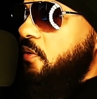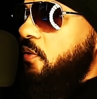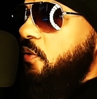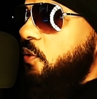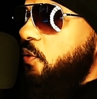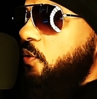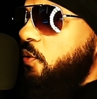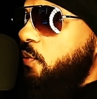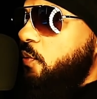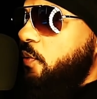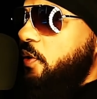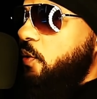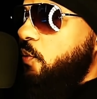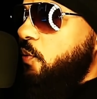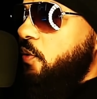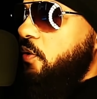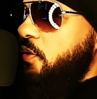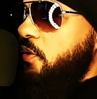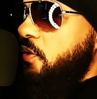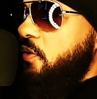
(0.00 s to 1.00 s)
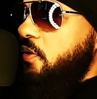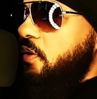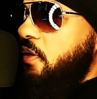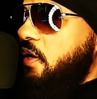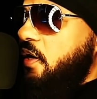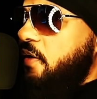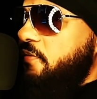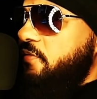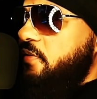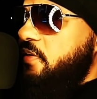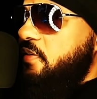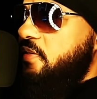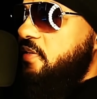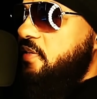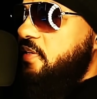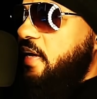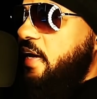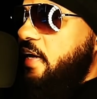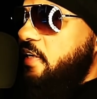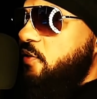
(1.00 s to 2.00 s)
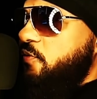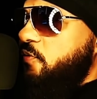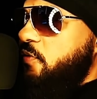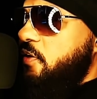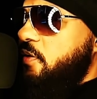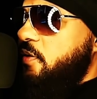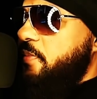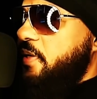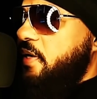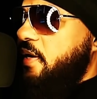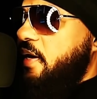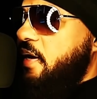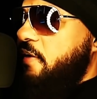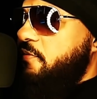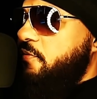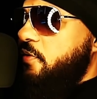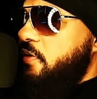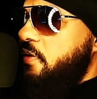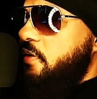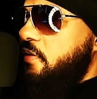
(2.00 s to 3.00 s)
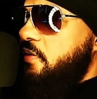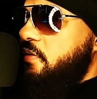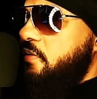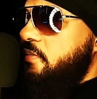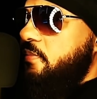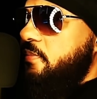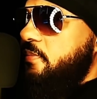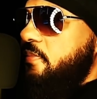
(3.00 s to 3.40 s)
who we were often snatched from in Africa